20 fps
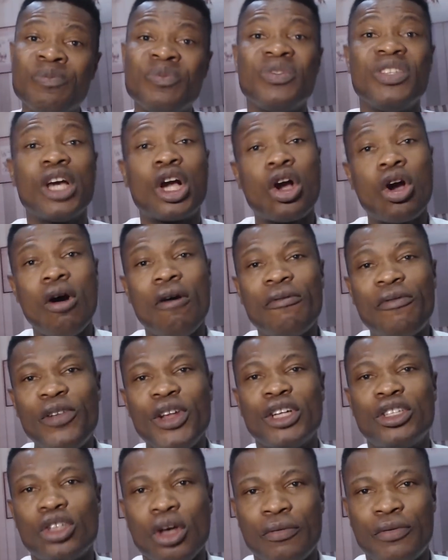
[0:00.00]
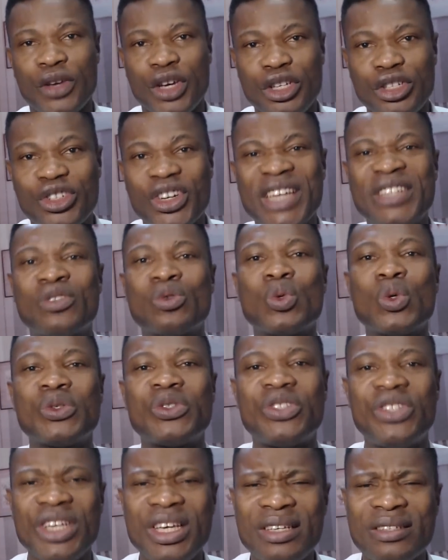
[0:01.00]
The conflict of interest will
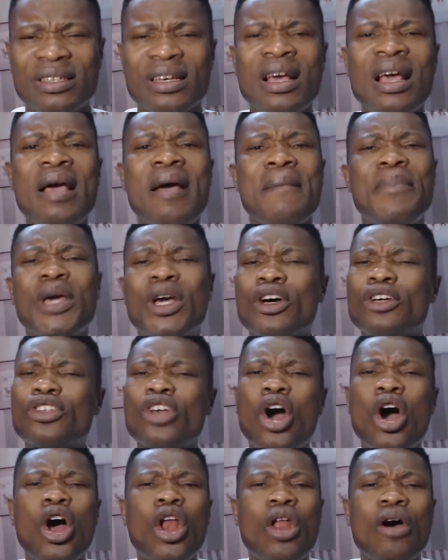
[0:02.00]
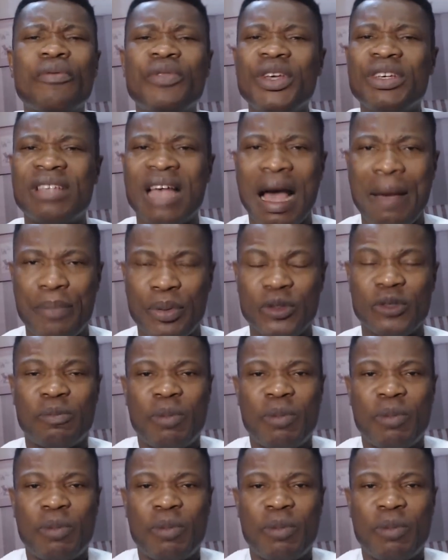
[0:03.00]
cease, because all of this happens.